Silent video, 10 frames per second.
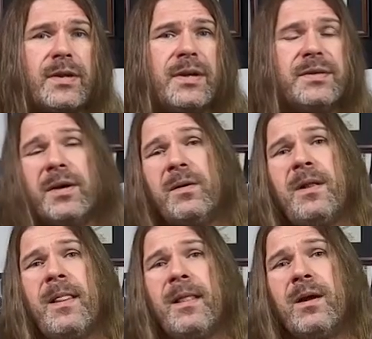So
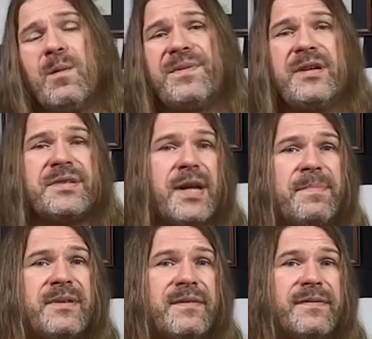hope these tips
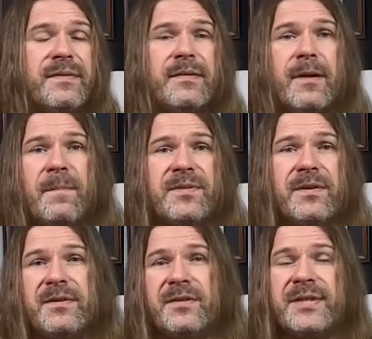have helped you
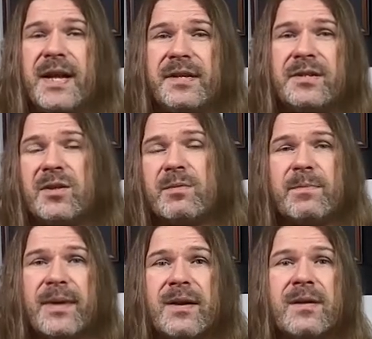understand these a little bit
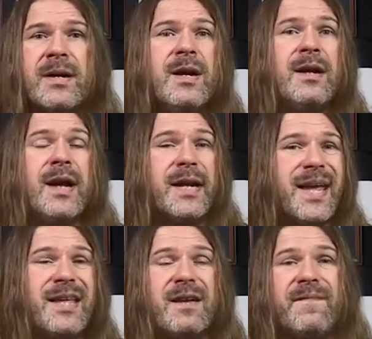better.
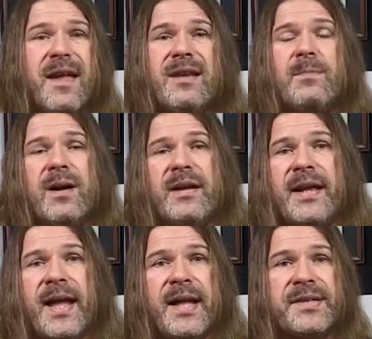Again, if anybody
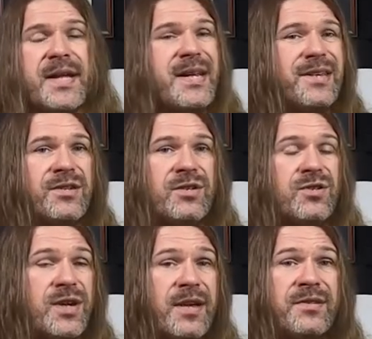has any
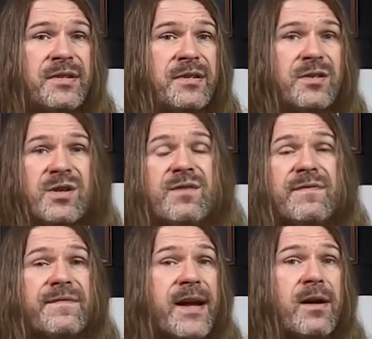suggestions, or you've
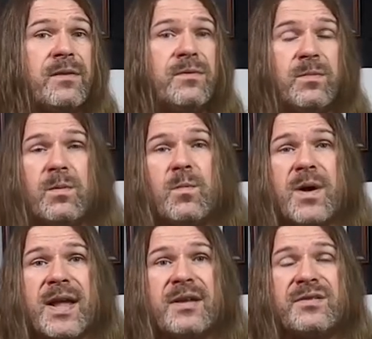found
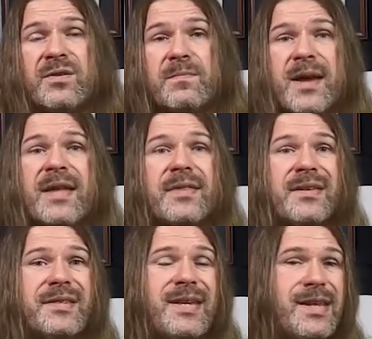ways to make
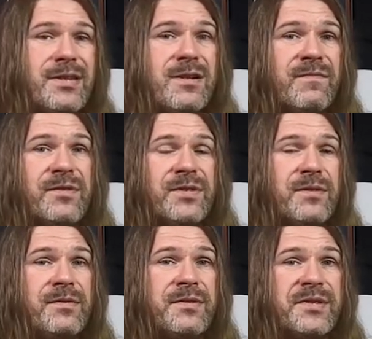this easier for
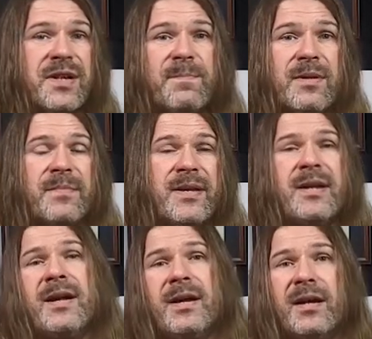students to implement,
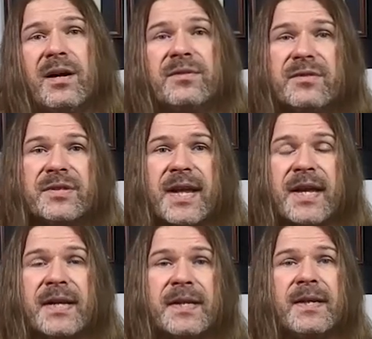
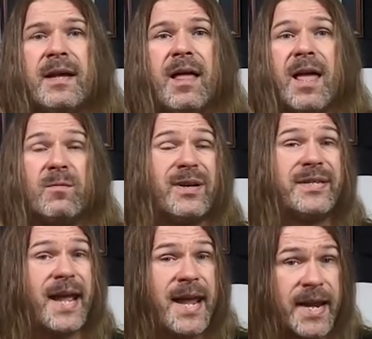understand, and
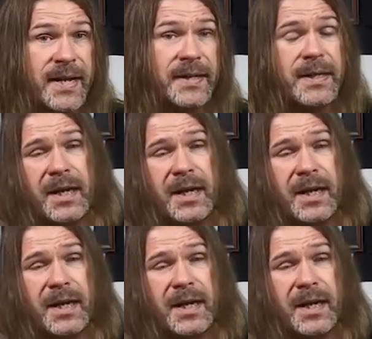retain,